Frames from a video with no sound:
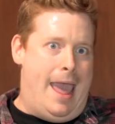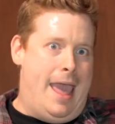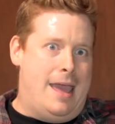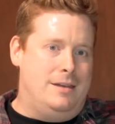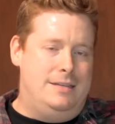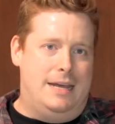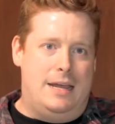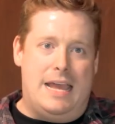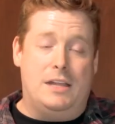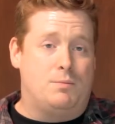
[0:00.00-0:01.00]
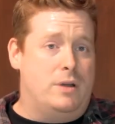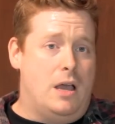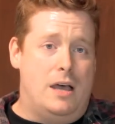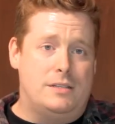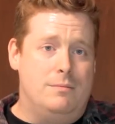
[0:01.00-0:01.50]
And uh, yeah, it's
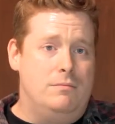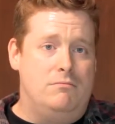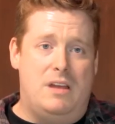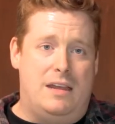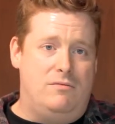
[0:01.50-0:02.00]
pretty awesome.